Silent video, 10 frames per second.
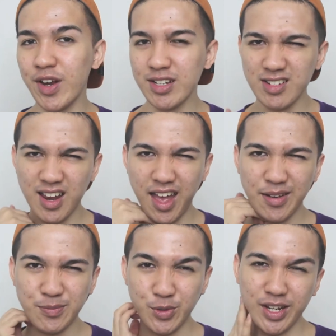fresh
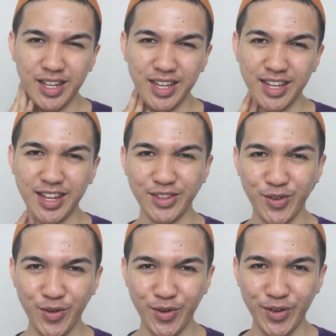lang, pretty,
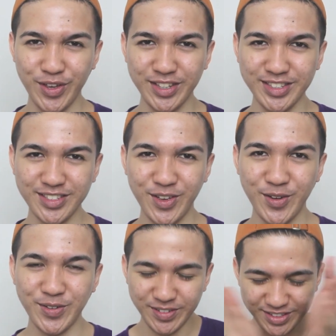ganon.
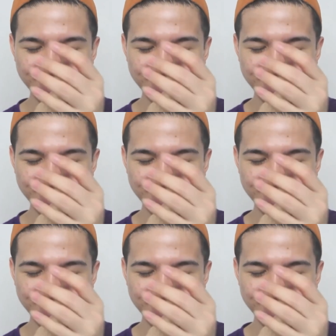So,